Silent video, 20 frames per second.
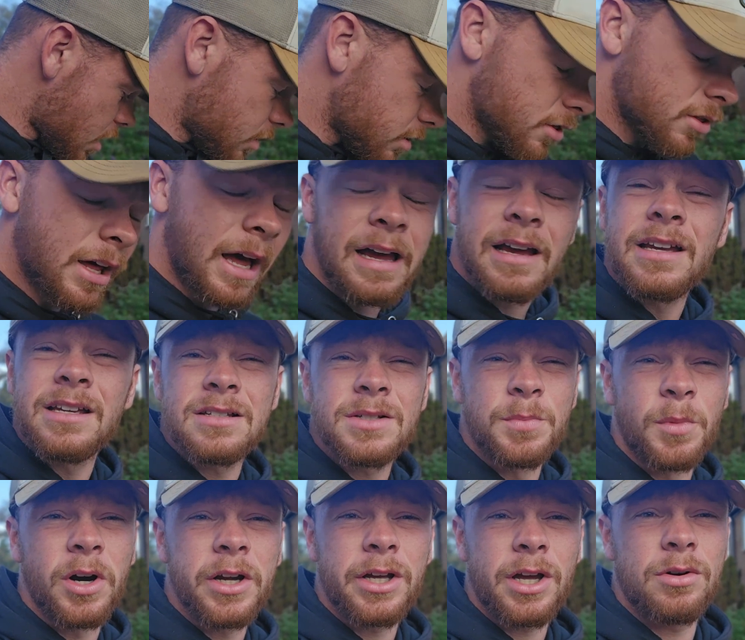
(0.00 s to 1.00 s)
that is
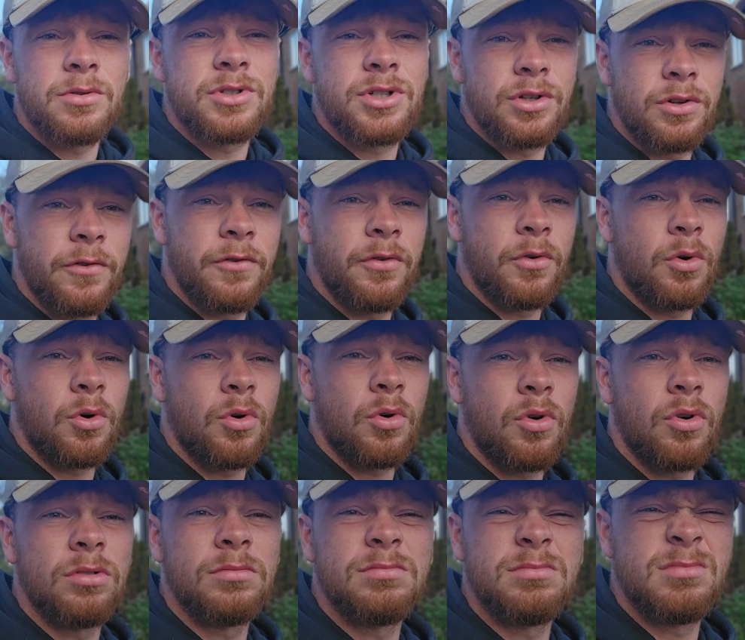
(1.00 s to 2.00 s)
my go-to
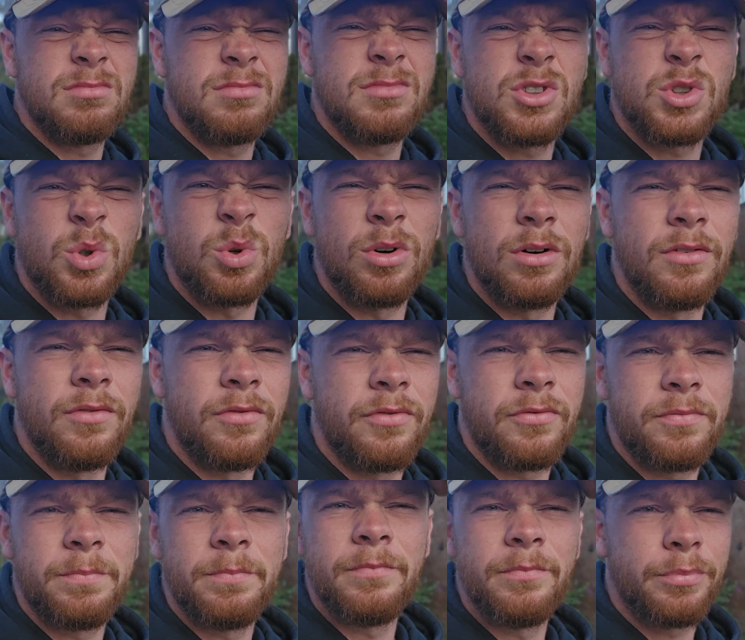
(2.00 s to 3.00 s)
for sort
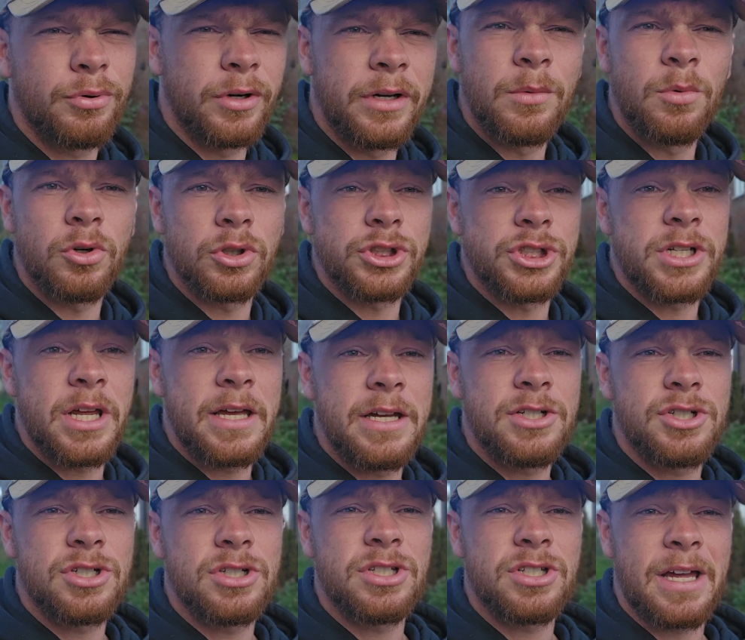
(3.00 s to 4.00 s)
of pre-wash
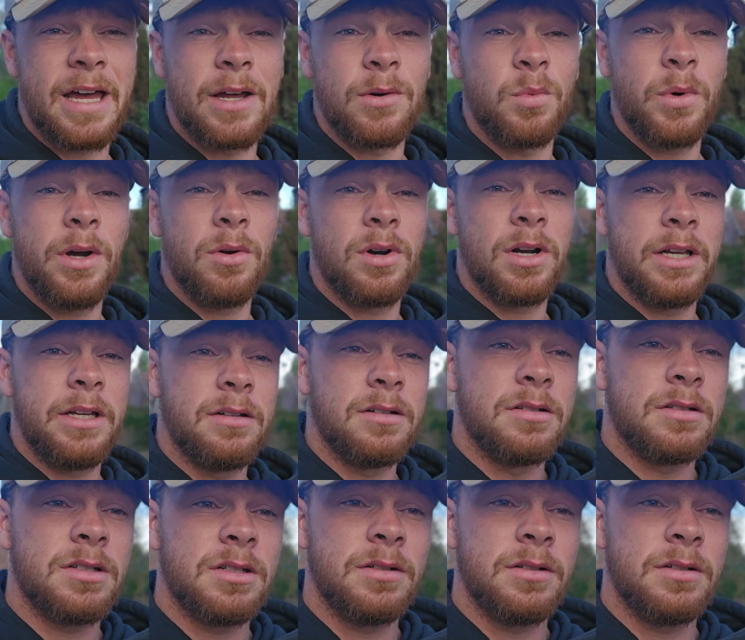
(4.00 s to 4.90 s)
stages and wheel cleaners.